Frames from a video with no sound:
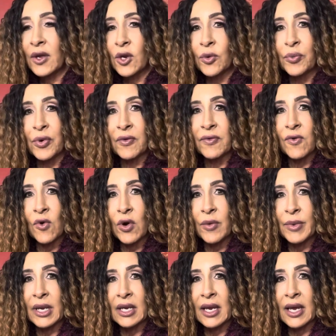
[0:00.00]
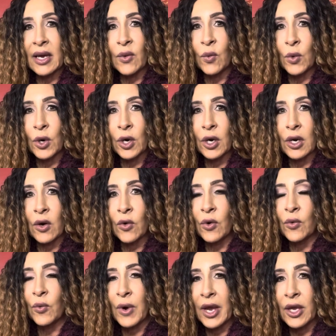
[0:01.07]
performing at work, or
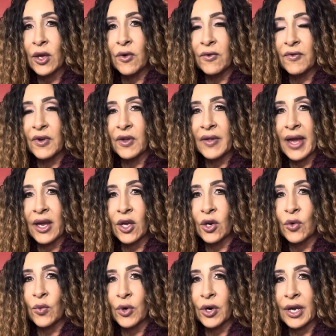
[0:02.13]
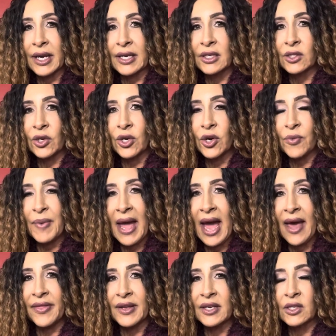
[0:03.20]
what you feel like your work is, or your
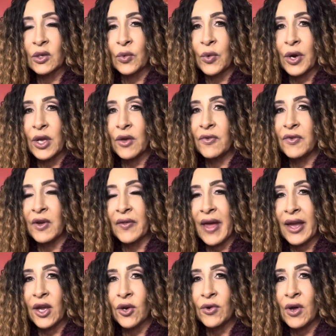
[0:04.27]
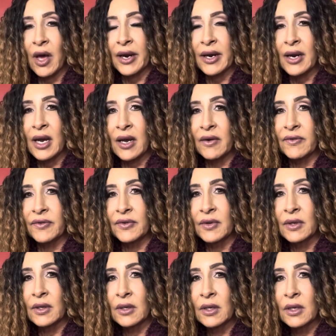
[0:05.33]
path is, or where you feel like you're not enough.
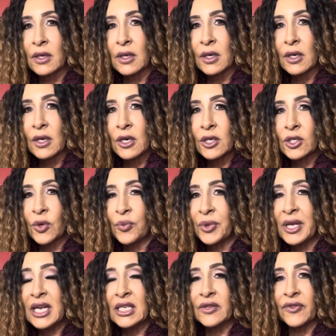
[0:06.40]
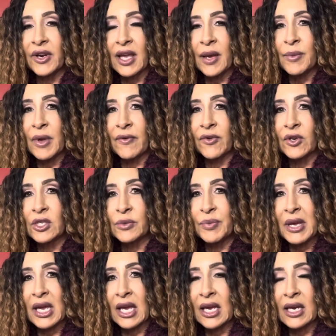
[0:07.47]
So please forgive me for
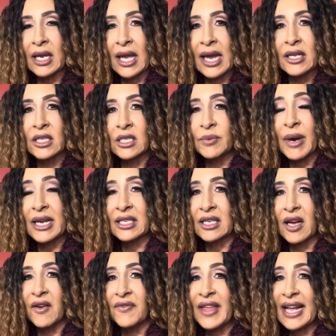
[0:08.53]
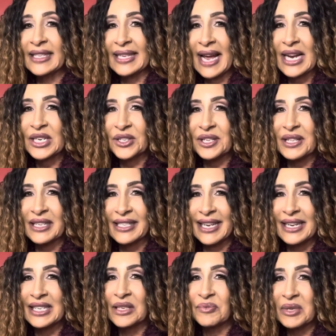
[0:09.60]
speaking against myself. That's actually the
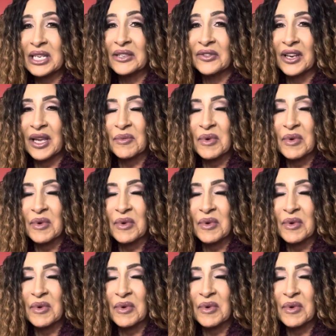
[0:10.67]
sentence. Please forgive